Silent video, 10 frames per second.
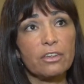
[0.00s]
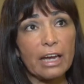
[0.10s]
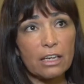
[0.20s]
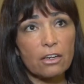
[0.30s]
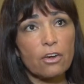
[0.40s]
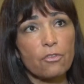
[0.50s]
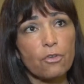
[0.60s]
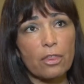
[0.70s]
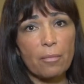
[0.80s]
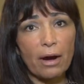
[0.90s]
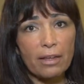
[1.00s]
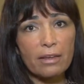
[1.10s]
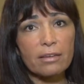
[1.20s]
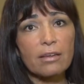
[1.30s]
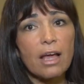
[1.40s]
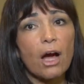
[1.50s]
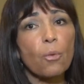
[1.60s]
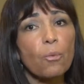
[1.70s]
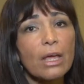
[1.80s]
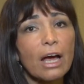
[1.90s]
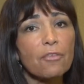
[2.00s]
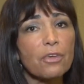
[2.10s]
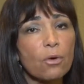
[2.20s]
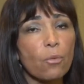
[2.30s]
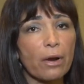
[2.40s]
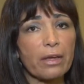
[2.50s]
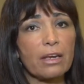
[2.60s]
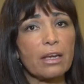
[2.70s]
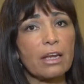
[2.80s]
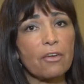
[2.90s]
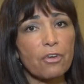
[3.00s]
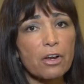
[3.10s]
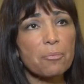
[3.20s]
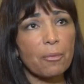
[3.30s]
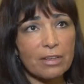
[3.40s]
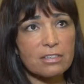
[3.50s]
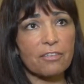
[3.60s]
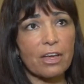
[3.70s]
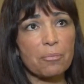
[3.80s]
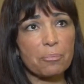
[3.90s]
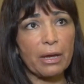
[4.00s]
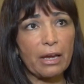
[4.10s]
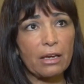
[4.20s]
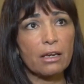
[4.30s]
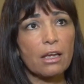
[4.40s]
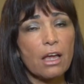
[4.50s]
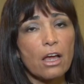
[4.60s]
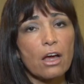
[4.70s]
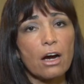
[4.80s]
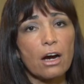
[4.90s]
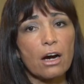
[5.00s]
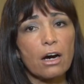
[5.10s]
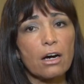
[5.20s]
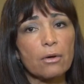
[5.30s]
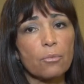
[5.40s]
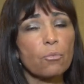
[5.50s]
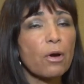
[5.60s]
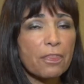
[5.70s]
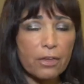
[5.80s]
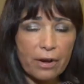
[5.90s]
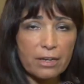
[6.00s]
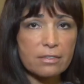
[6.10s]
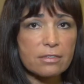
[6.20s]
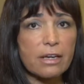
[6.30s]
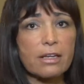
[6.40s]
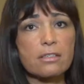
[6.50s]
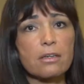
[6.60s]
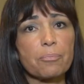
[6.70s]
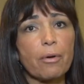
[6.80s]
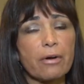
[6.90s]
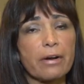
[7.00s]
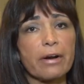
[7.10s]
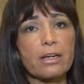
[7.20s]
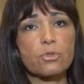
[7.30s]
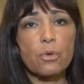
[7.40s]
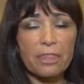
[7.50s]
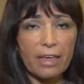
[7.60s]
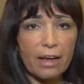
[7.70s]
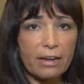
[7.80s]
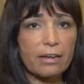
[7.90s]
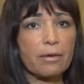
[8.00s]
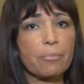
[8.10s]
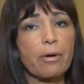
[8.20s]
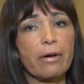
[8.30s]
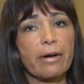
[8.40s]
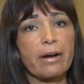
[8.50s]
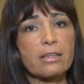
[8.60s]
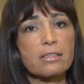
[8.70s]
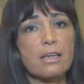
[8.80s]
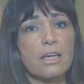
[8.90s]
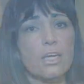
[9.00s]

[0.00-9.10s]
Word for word: date for the Mayan, and we have been working in a very impressive campaign uh, with the United States partners, with Canadian partners.